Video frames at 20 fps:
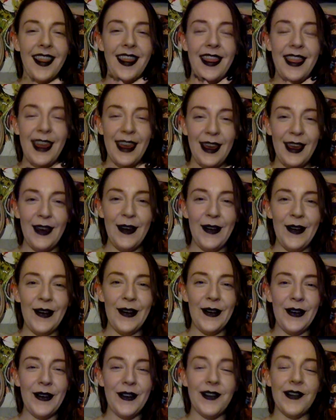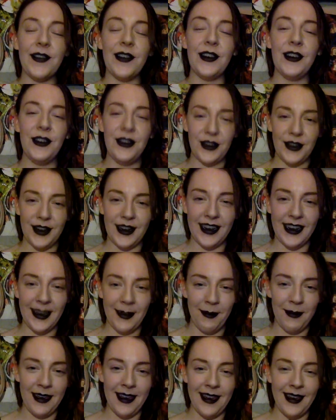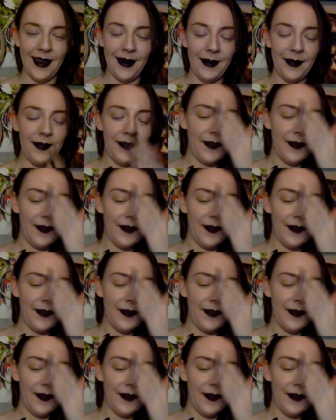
Thank you for joining me.